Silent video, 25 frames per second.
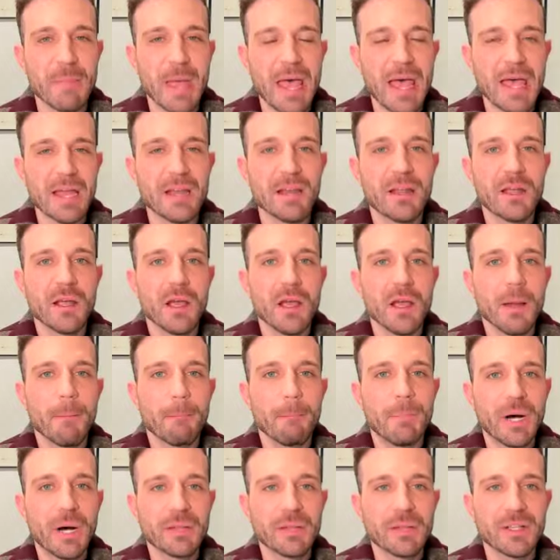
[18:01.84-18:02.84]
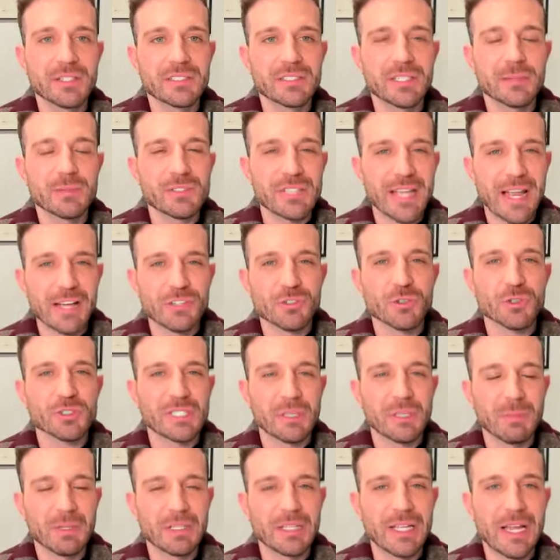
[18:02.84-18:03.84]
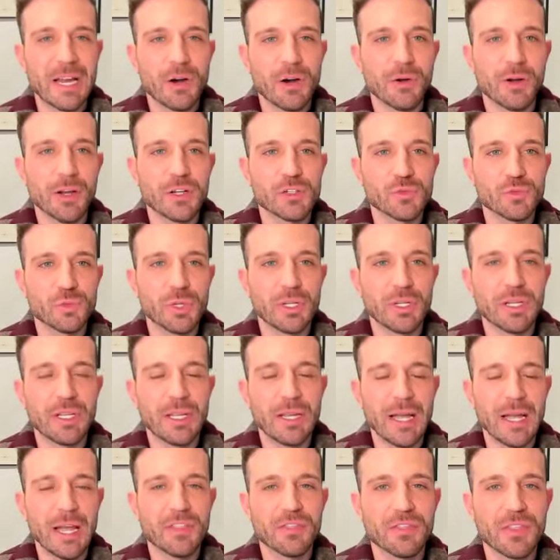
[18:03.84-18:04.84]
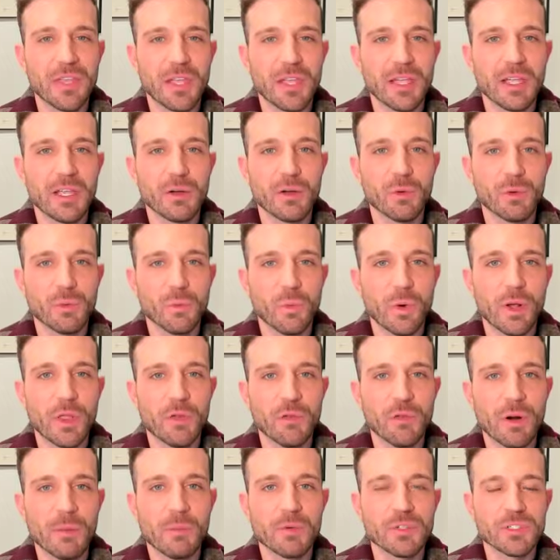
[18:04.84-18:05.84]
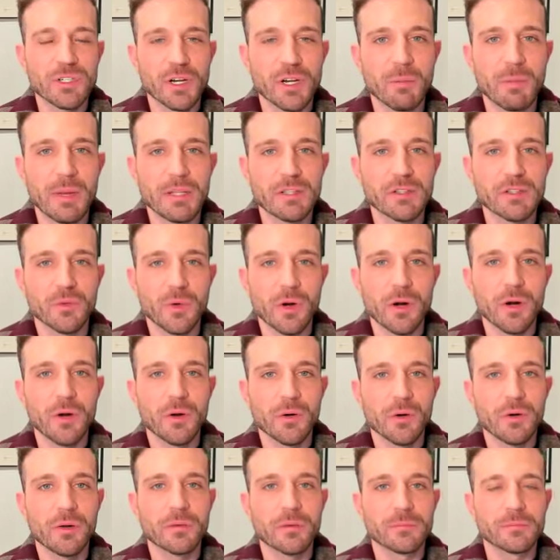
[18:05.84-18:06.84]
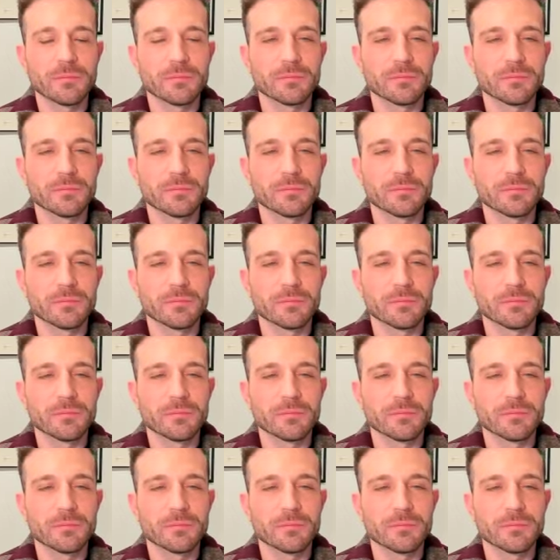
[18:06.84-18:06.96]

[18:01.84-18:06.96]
met. But the substantial similarity is really, I think, where the rubber's going to meet the road.